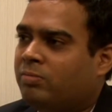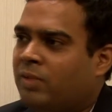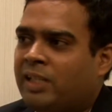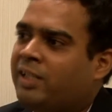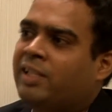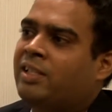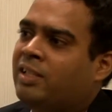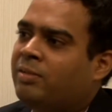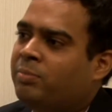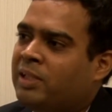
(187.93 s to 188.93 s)
I think it's
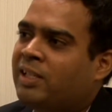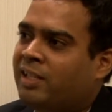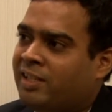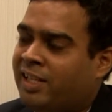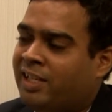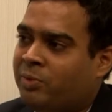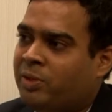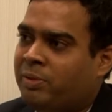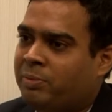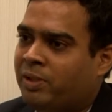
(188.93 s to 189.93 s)
a misunderstanding
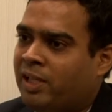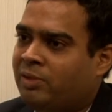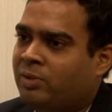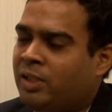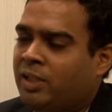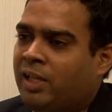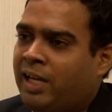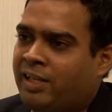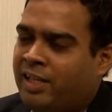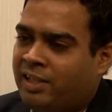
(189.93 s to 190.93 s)
which people have.
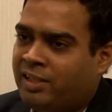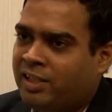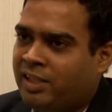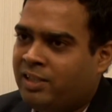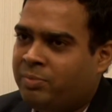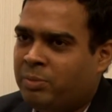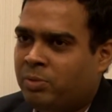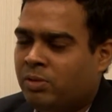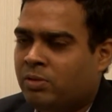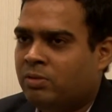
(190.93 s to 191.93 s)
And another thing is
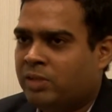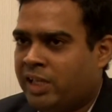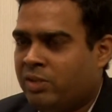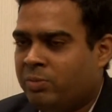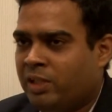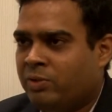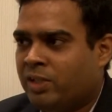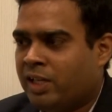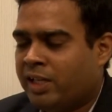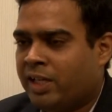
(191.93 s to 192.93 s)
people tend to believe
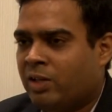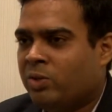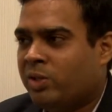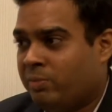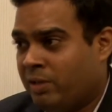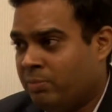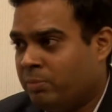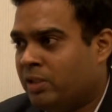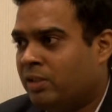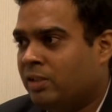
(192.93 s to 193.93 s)
that I cannot
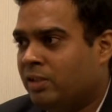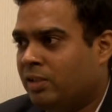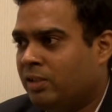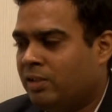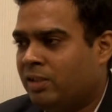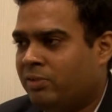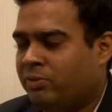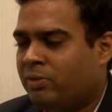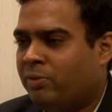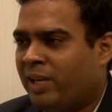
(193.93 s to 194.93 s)
remember. The
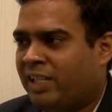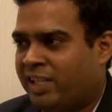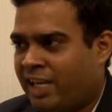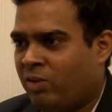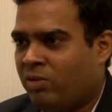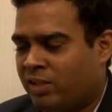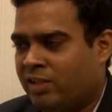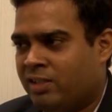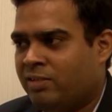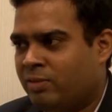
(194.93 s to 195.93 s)
fact cannot
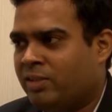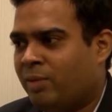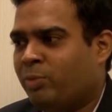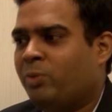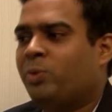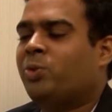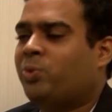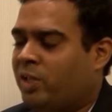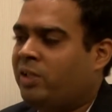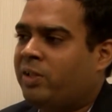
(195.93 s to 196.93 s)
is something which is
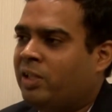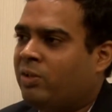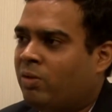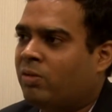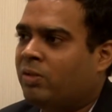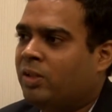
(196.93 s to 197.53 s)
really, really wrong.